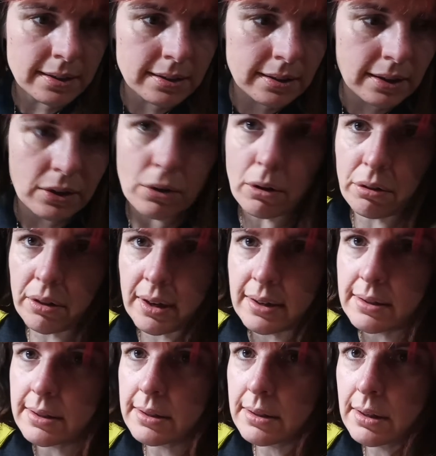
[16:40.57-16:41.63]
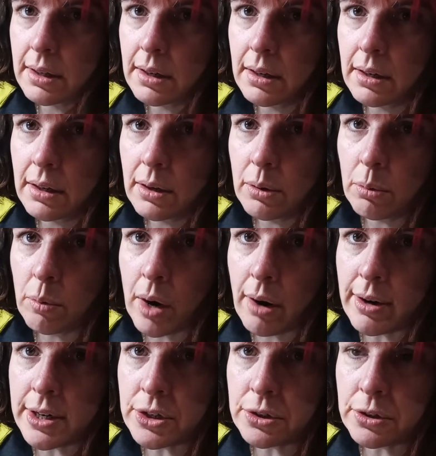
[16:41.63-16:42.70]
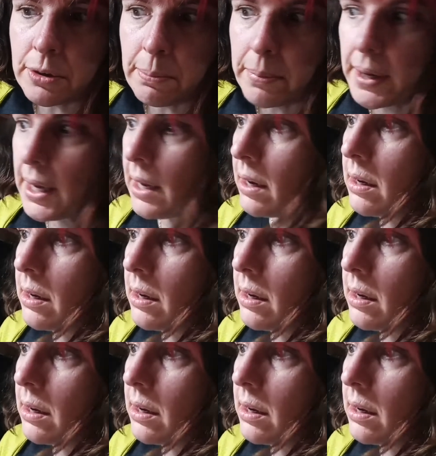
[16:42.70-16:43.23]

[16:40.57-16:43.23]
and nothing's where it should be.